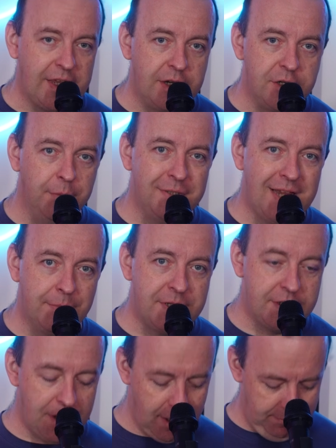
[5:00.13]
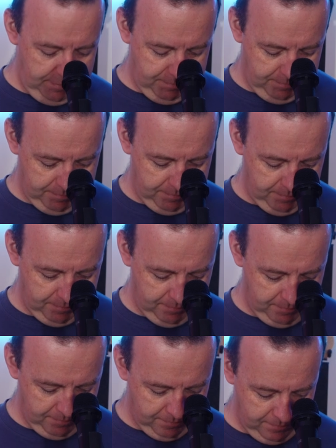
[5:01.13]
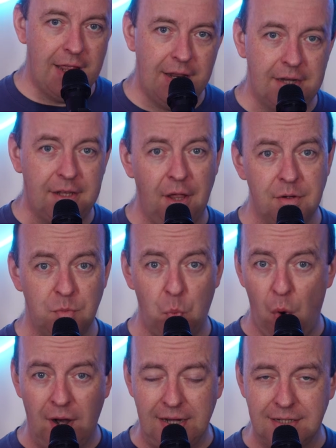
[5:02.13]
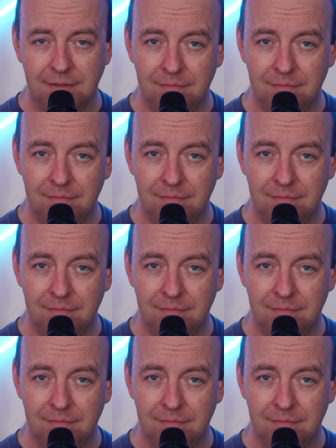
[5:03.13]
Now you can double tap to stop, and then it goes white.